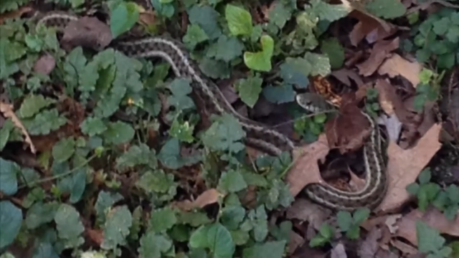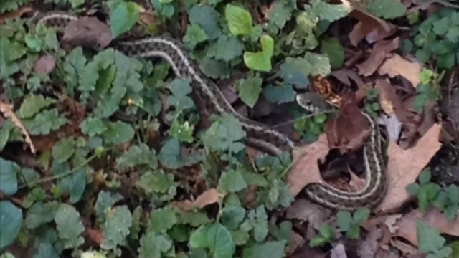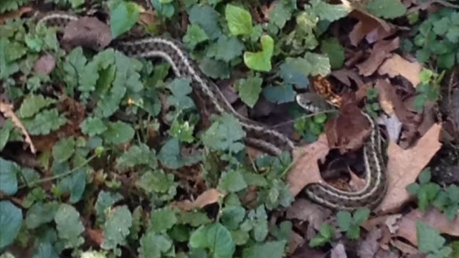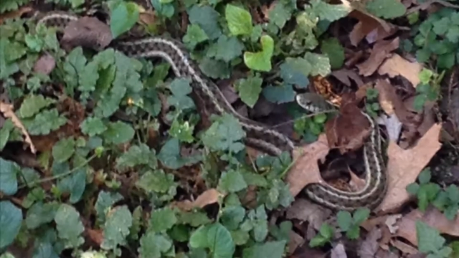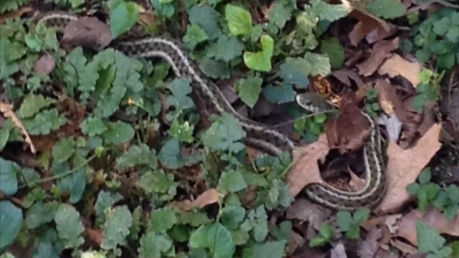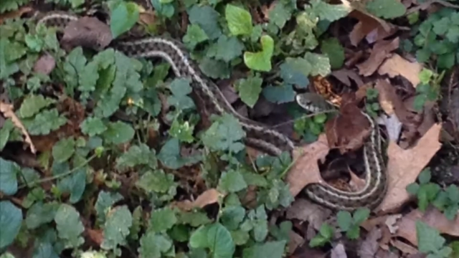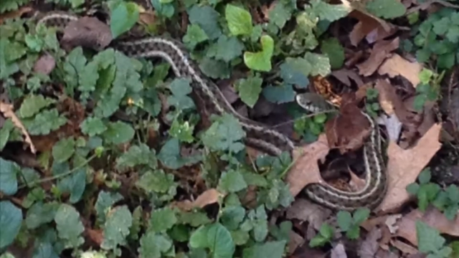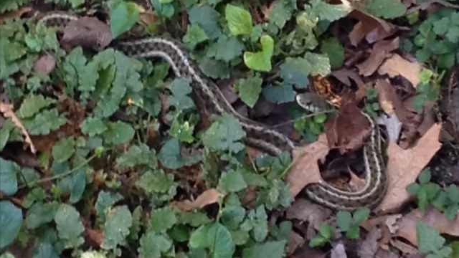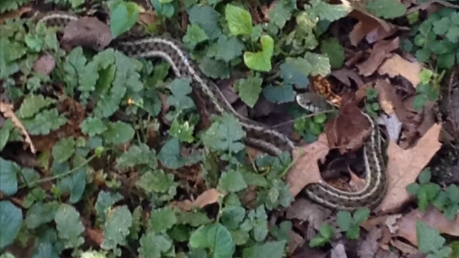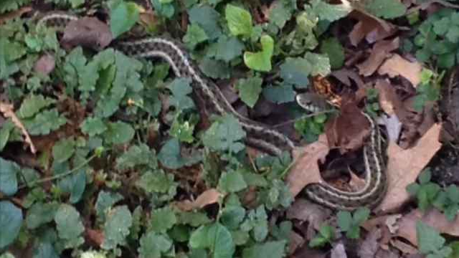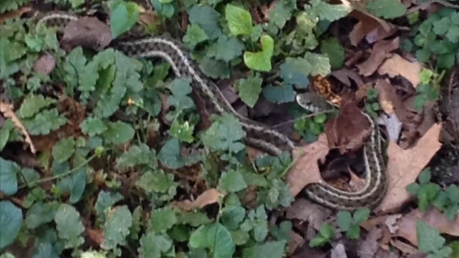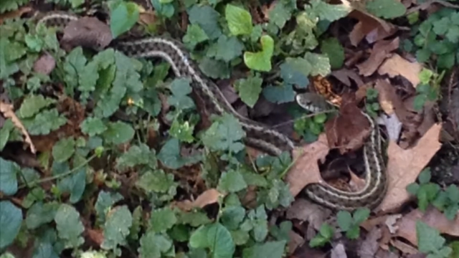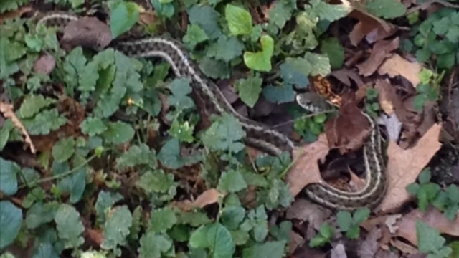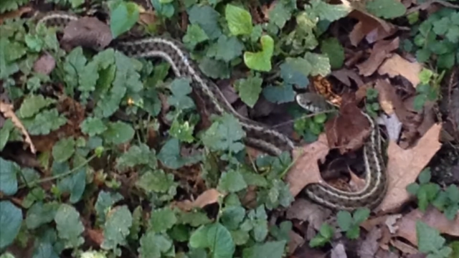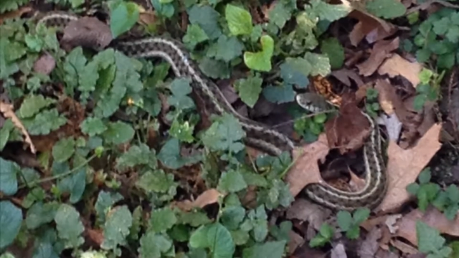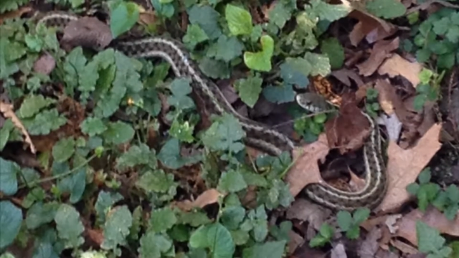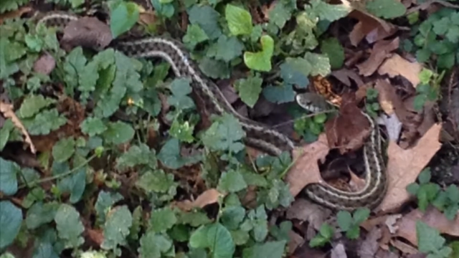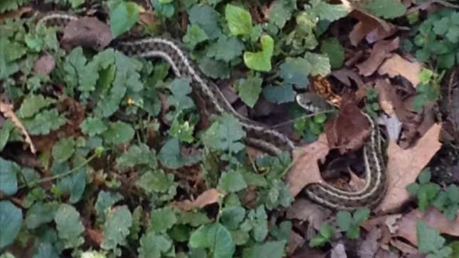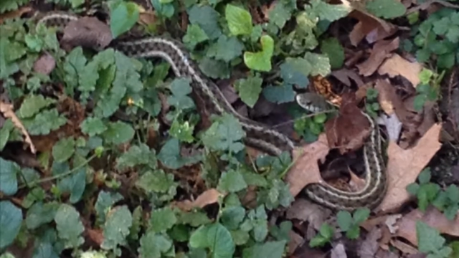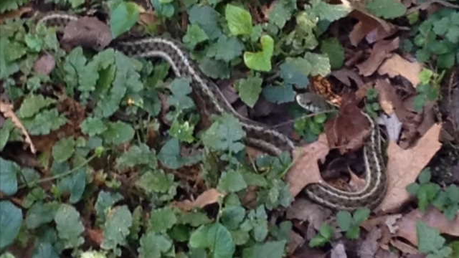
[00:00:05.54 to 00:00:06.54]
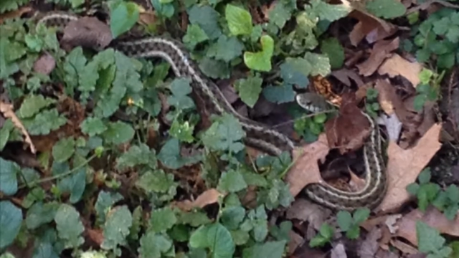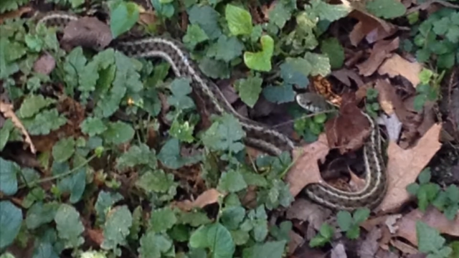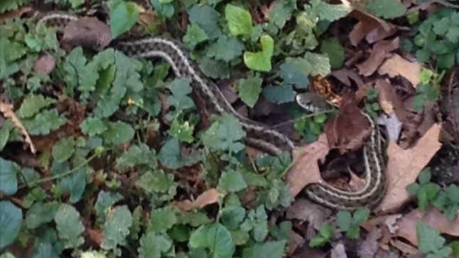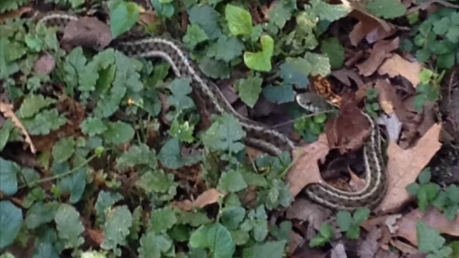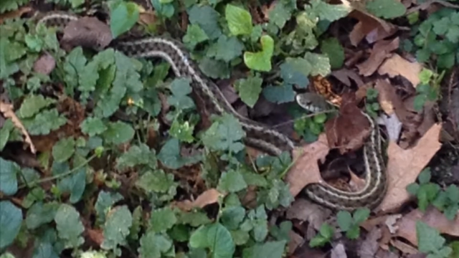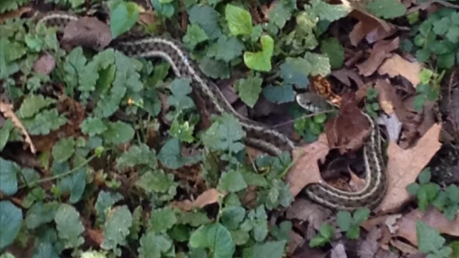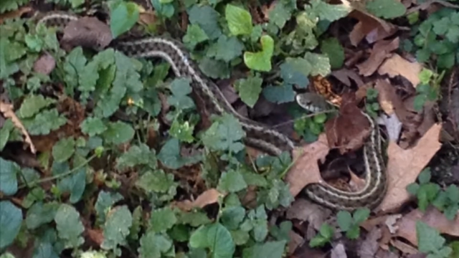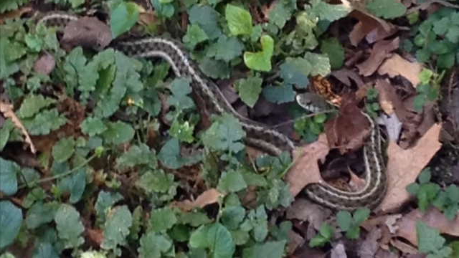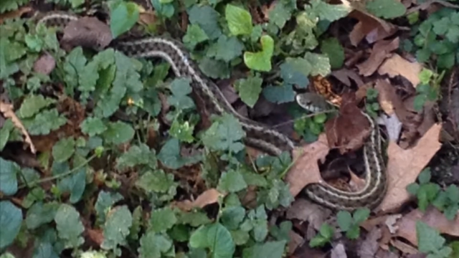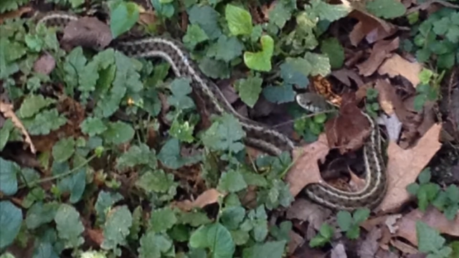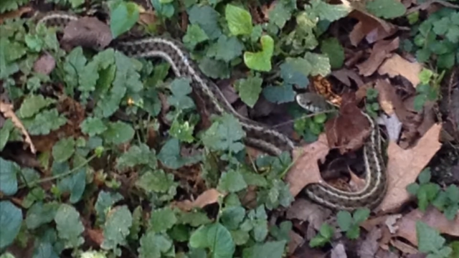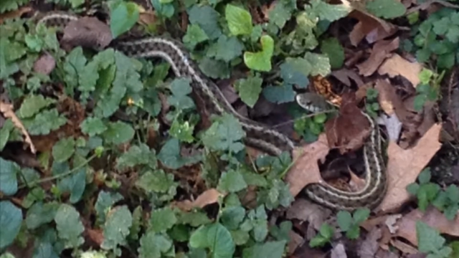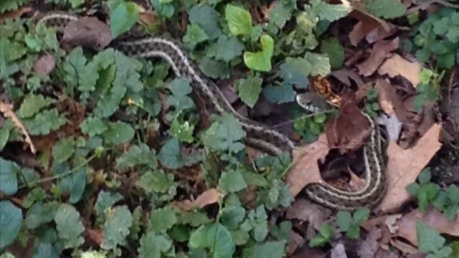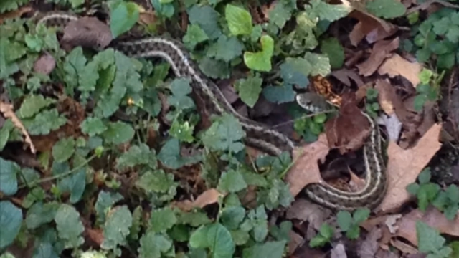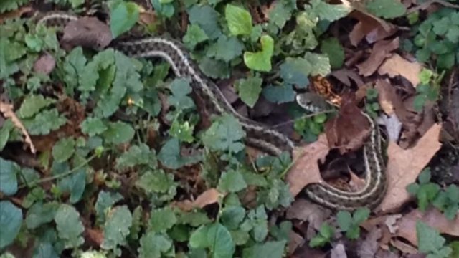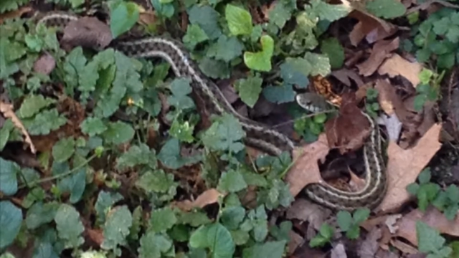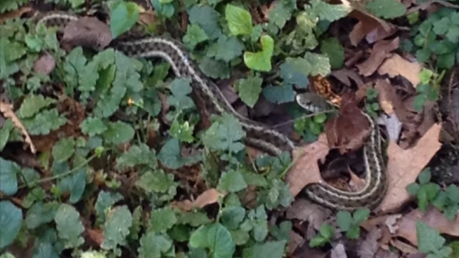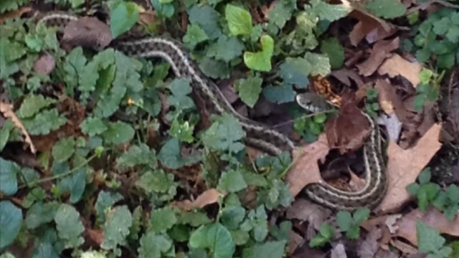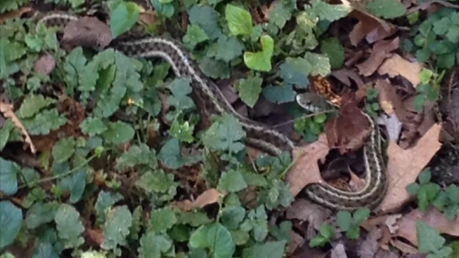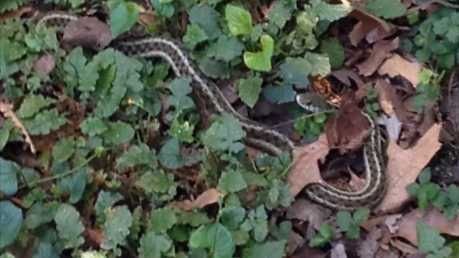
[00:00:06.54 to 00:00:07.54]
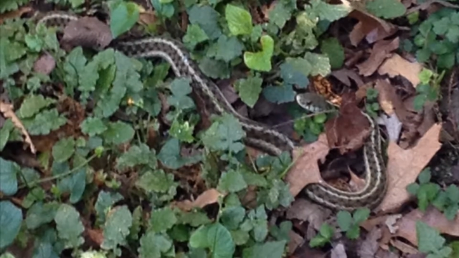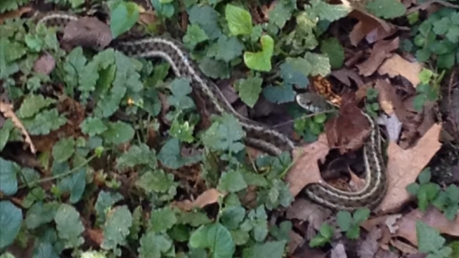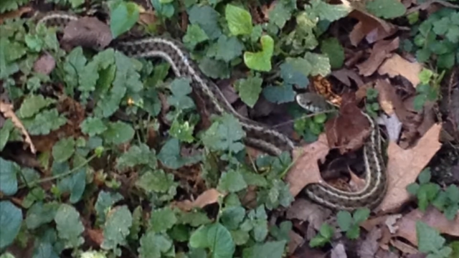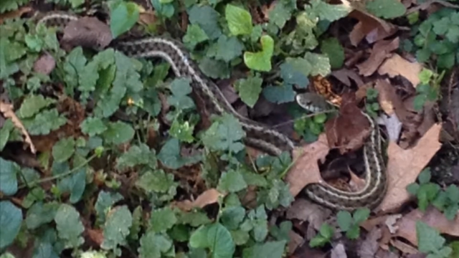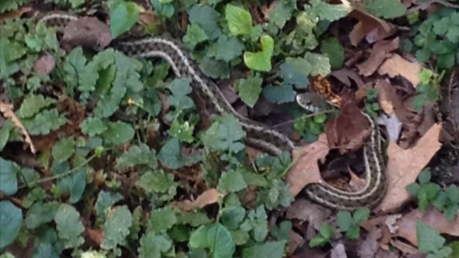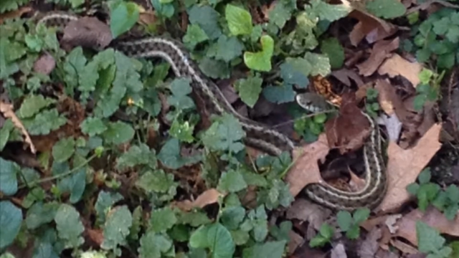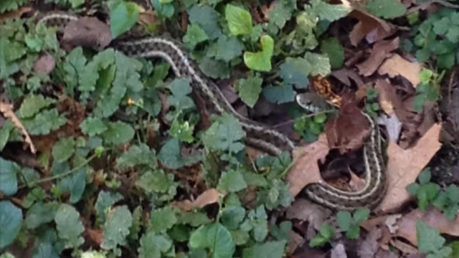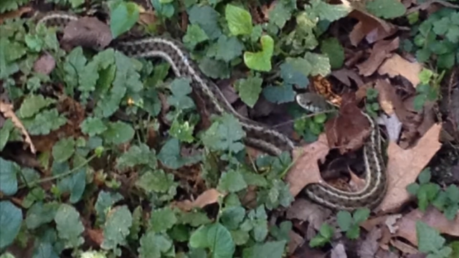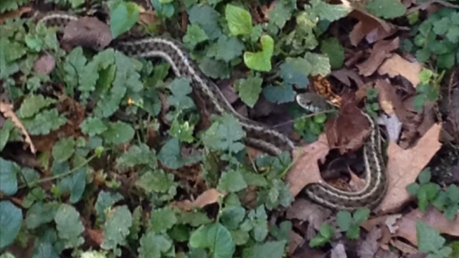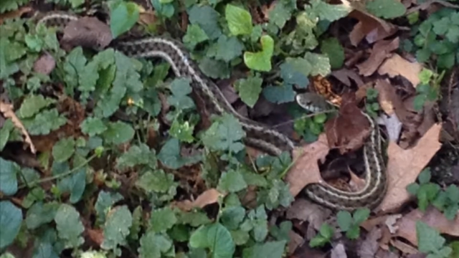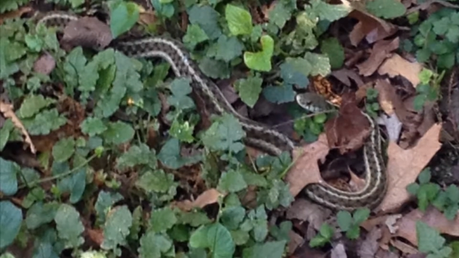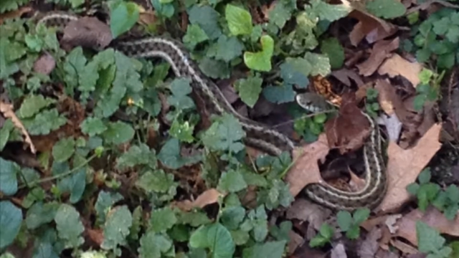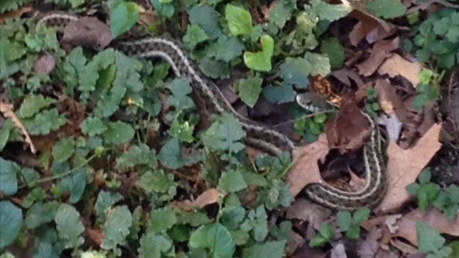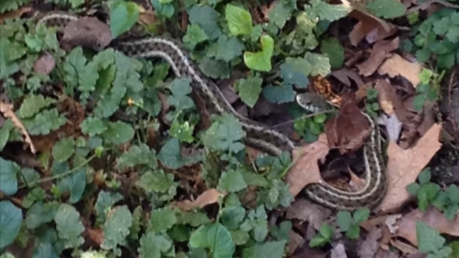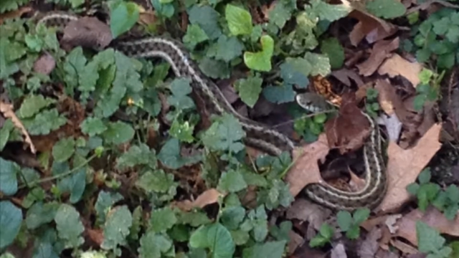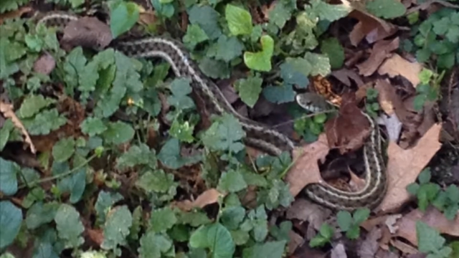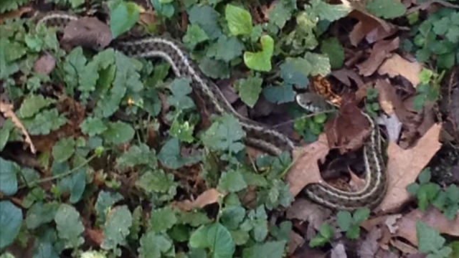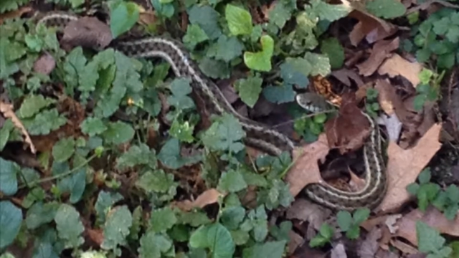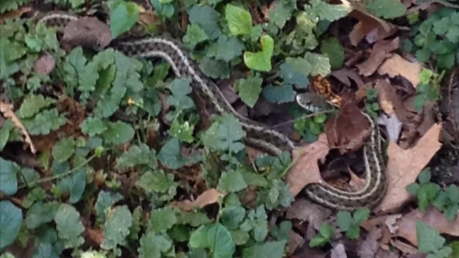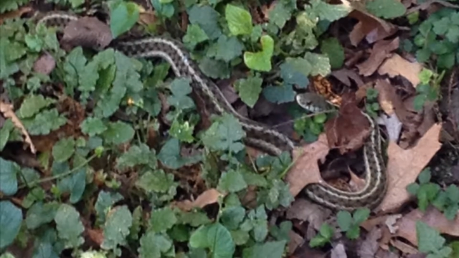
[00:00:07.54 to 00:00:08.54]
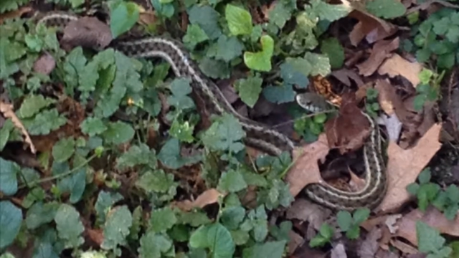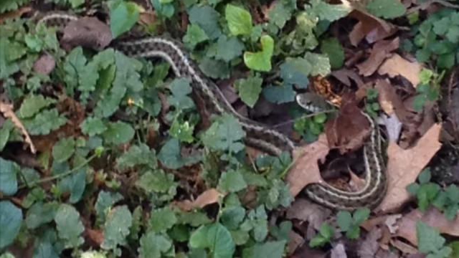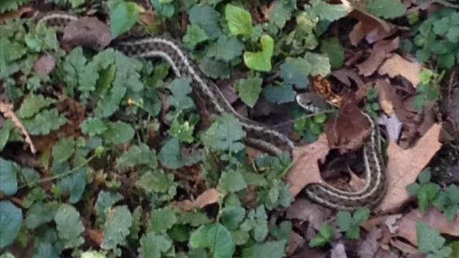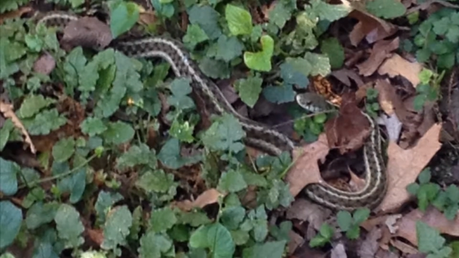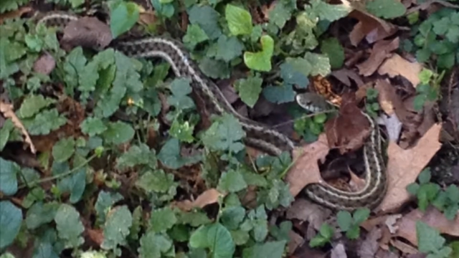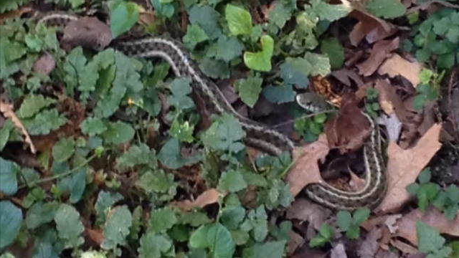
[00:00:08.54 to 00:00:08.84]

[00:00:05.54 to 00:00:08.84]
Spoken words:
No face is visible, so there are no lips to read.